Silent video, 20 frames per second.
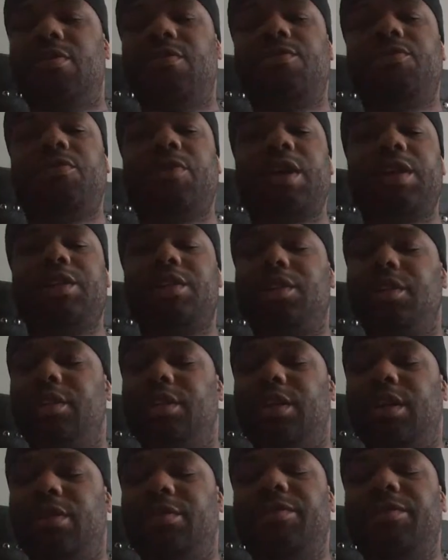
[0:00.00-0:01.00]
fresh to
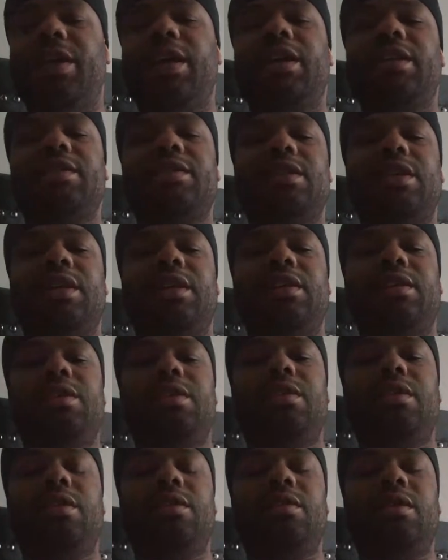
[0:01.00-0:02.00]
death ass
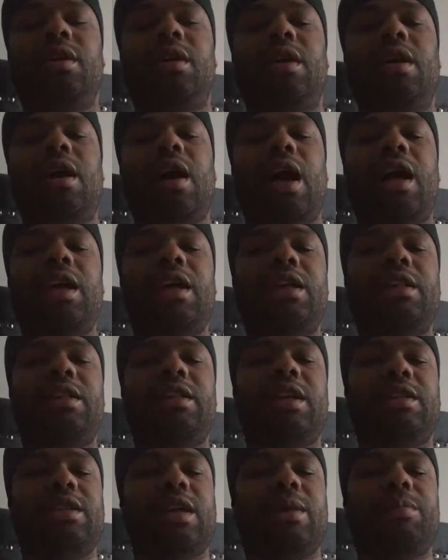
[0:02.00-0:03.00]
nigga. I get
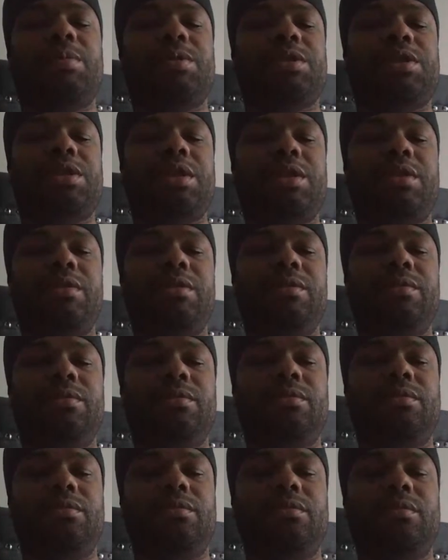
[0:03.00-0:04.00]
that type of shit.
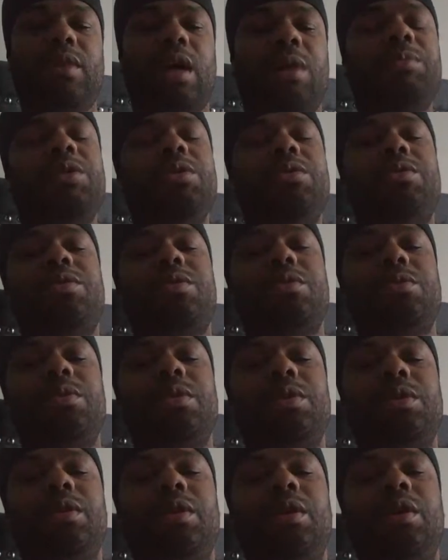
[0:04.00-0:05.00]
I'm used to
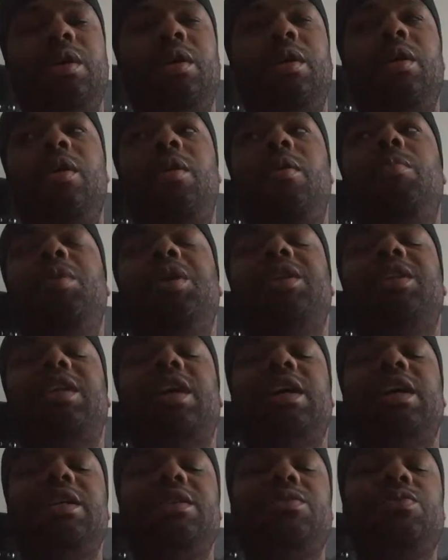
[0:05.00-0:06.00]
it. But
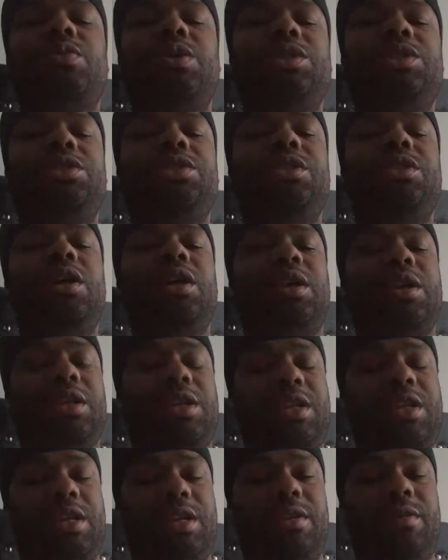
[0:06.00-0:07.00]
that is what you're gonna
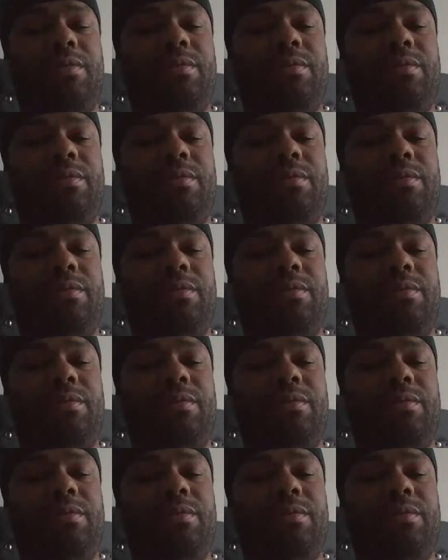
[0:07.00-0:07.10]
get,